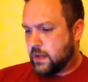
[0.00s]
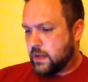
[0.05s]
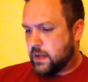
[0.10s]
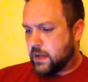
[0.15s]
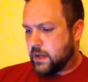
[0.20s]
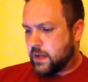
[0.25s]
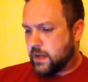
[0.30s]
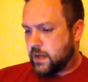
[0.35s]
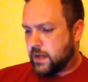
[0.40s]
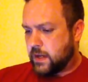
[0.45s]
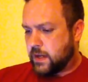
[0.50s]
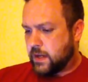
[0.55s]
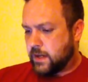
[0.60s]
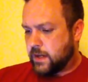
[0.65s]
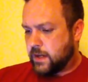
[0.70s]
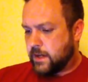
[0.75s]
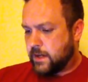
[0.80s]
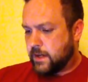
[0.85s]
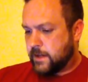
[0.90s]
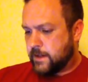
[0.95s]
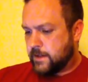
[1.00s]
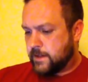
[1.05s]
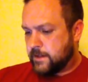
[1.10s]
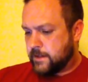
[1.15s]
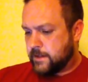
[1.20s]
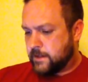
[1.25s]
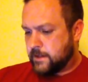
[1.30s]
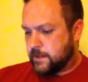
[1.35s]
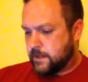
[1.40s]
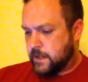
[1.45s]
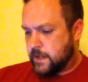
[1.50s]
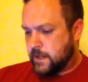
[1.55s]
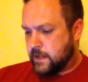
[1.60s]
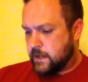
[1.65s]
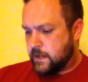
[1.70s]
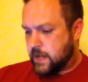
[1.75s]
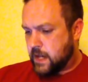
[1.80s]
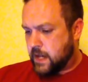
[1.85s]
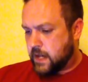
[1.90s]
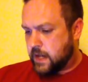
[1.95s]
Let's see.
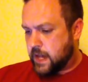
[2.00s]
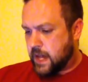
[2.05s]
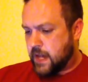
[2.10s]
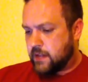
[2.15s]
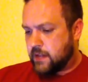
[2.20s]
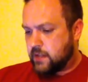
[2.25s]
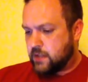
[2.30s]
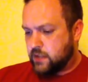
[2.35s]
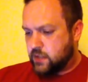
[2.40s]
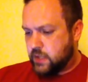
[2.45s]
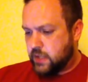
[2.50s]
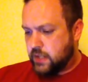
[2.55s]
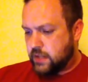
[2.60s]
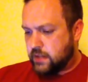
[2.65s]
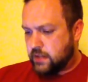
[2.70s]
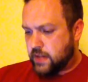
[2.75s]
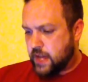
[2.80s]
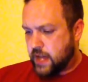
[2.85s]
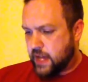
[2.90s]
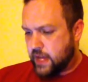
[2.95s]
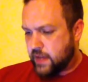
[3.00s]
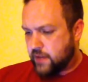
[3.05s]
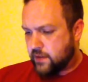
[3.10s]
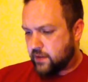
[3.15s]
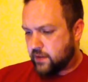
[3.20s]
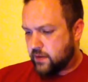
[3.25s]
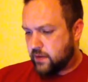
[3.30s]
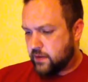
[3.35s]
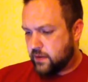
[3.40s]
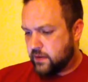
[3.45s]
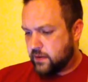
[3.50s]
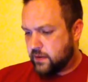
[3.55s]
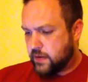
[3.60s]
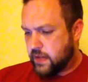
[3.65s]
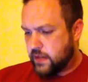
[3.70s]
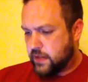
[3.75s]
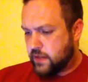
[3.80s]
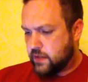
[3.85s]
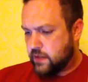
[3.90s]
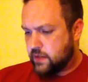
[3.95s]
Yeah, Natalie Jean is Heather,
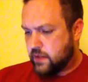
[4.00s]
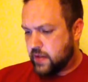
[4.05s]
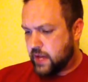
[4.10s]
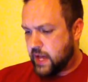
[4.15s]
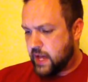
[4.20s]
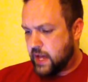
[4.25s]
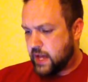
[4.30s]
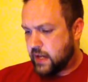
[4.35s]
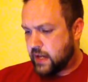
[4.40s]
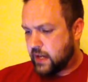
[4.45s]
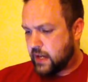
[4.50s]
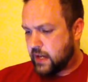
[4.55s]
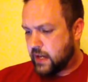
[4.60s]
and then you had